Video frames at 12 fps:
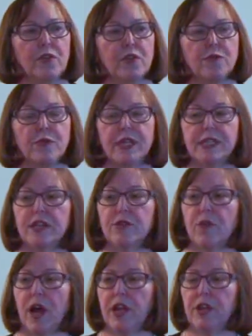the
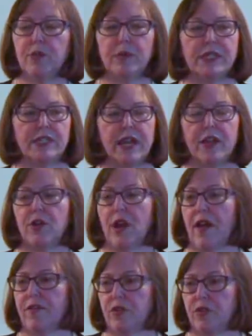reason why you would say good
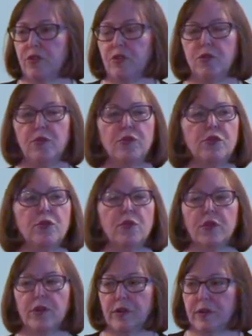afternoon
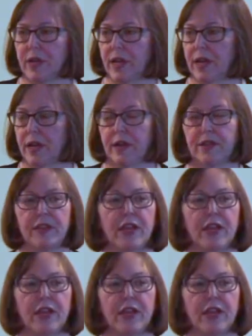or uh,